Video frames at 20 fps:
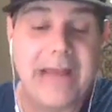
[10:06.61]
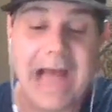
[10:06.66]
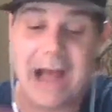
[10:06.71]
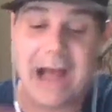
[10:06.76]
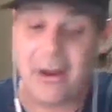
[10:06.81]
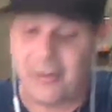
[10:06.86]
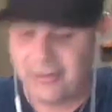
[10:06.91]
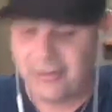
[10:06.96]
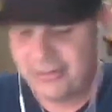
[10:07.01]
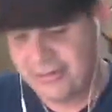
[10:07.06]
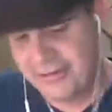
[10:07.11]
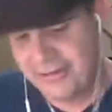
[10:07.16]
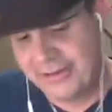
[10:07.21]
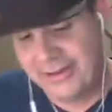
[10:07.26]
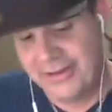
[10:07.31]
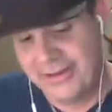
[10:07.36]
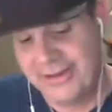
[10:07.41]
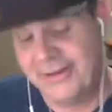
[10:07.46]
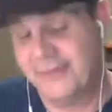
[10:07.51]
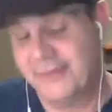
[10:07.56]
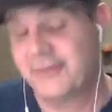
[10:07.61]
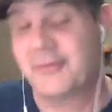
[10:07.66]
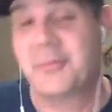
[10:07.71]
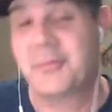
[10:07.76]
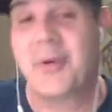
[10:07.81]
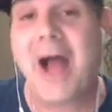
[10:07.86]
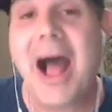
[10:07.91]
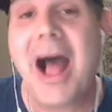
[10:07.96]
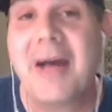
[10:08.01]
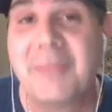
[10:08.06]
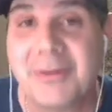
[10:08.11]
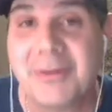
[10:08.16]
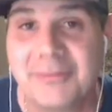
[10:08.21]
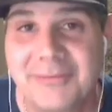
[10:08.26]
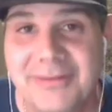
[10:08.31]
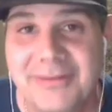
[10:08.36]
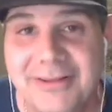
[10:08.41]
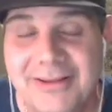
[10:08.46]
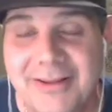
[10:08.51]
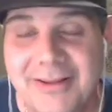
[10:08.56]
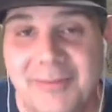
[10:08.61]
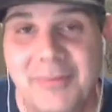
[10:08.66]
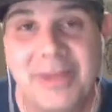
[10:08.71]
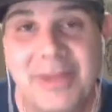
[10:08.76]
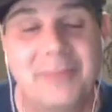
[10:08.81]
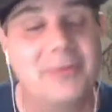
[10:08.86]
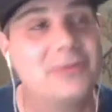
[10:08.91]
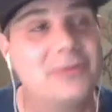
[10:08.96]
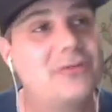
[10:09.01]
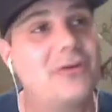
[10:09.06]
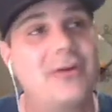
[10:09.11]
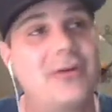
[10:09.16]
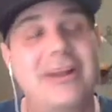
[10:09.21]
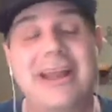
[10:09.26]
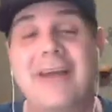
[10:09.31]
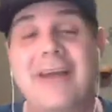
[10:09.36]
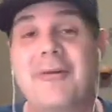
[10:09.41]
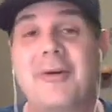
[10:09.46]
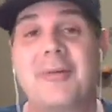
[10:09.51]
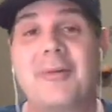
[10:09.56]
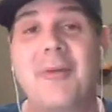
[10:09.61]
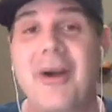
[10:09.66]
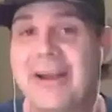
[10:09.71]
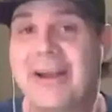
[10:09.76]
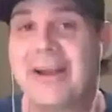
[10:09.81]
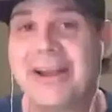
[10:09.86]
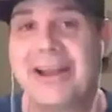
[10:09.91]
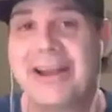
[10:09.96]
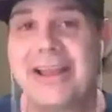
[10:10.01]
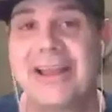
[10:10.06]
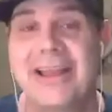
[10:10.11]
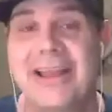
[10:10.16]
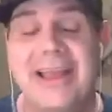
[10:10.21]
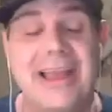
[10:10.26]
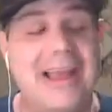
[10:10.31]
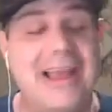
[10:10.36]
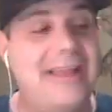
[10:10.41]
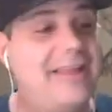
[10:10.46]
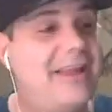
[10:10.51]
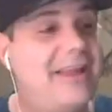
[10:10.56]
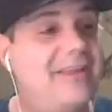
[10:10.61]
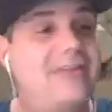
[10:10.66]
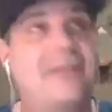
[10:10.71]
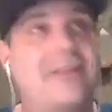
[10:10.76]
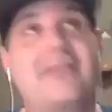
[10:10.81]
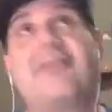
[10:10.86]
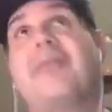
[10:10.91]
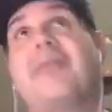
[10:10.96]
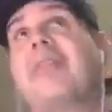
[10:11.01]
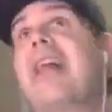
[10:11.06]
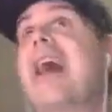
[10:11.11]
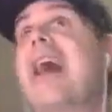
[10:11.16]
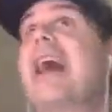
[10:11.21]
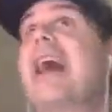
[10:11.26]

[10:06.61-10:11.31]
Now, here's a problem. People join network marketing and they just